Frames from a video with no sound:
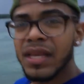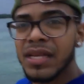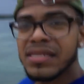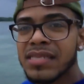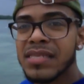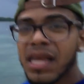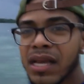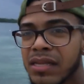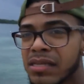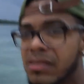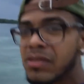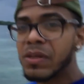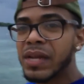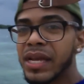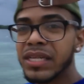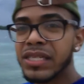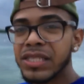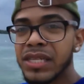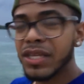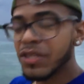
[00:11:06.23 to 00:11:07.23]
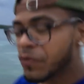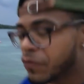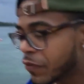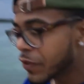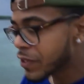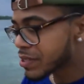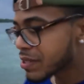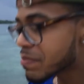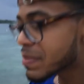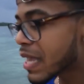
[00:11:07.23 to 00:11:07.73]
Suckers do that shit. You
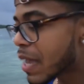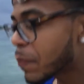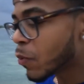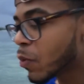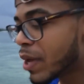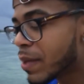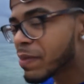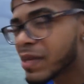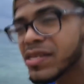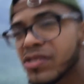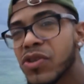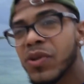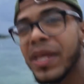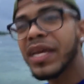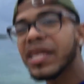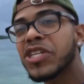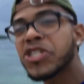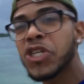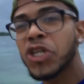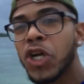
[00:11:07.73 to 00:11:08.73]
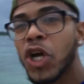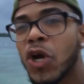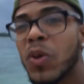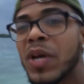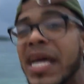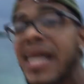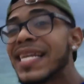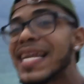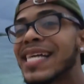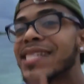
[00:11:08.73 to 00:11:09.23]
feel some type of way because you didn't hit your goal.
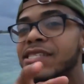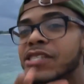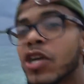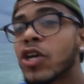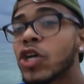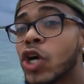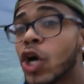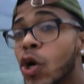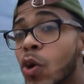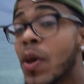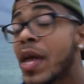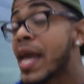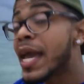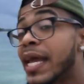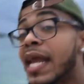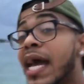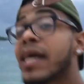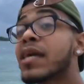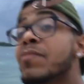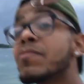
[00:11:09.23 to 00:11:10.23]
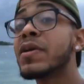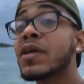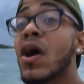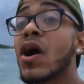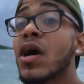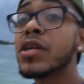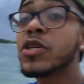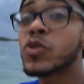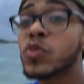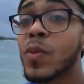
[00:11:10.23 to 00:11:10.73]
That's your goal. And I can be
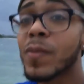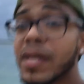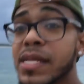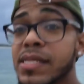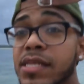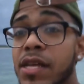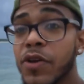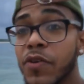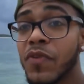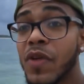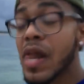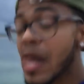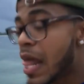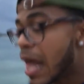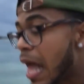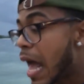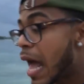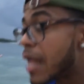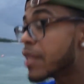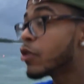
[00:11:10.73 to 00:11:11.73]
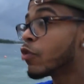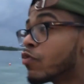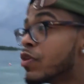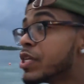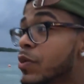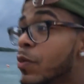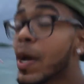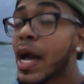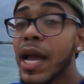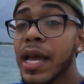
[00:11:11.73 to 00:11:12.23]
honest with myself. The
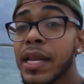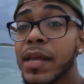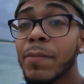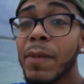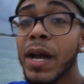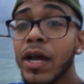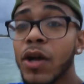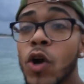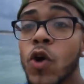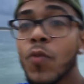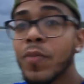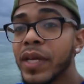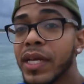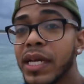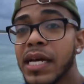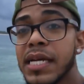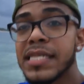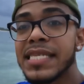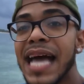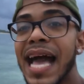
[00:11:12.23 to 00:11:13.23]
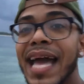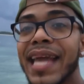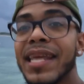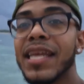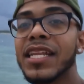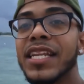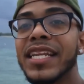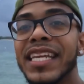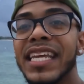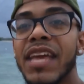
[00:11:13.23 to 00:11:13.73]
reason why I hit my goal because I
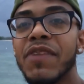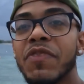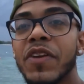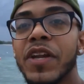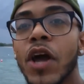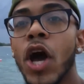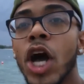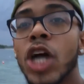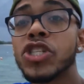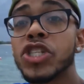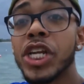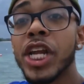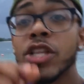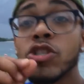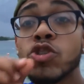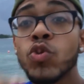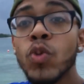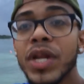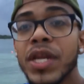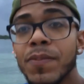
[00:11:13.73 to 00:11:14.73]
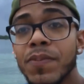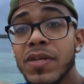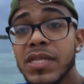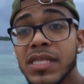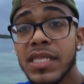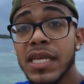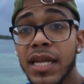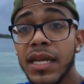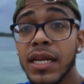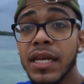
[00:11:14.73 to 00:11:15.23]
didn't give it
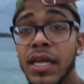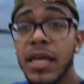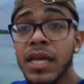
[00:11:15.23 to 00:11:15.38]
120%.